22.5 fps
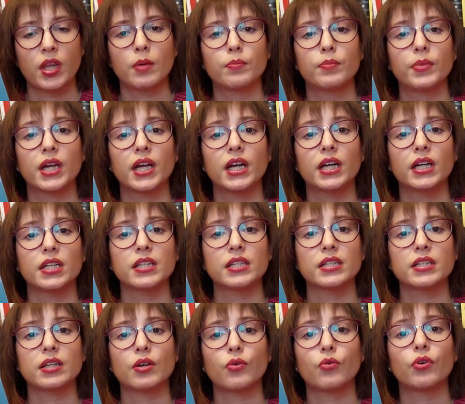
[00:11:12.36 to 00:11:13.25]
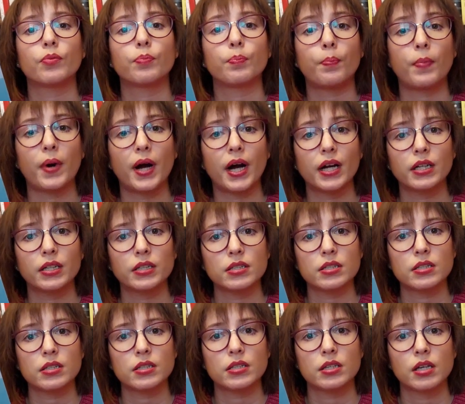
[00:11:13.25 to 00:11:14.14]
because there were
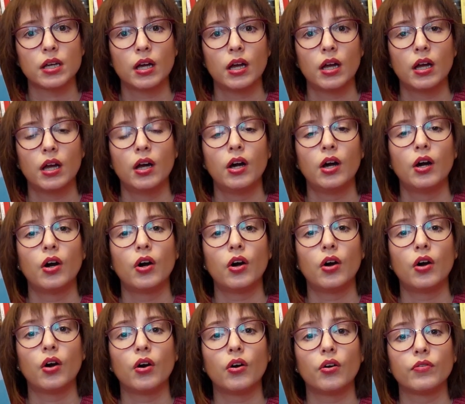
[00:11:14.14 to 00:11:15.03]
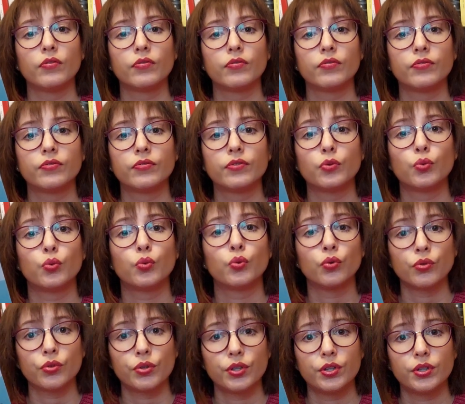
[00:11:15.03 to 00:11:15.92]
piles of
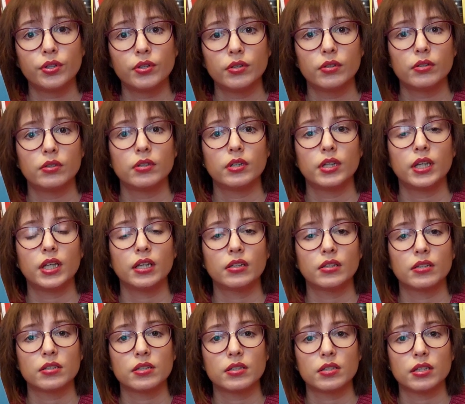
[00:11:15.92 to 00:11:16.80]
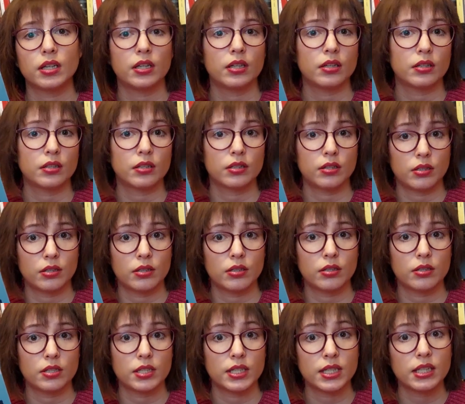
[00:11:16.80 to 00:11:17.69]
wood in
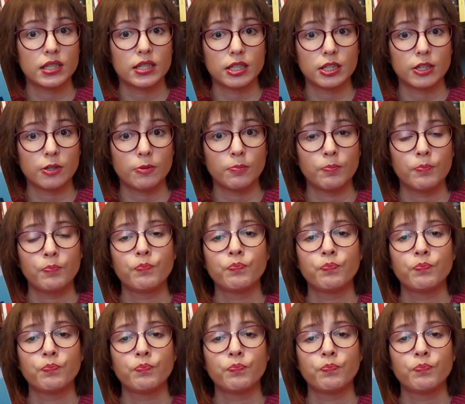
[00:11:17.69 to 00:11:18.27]
the city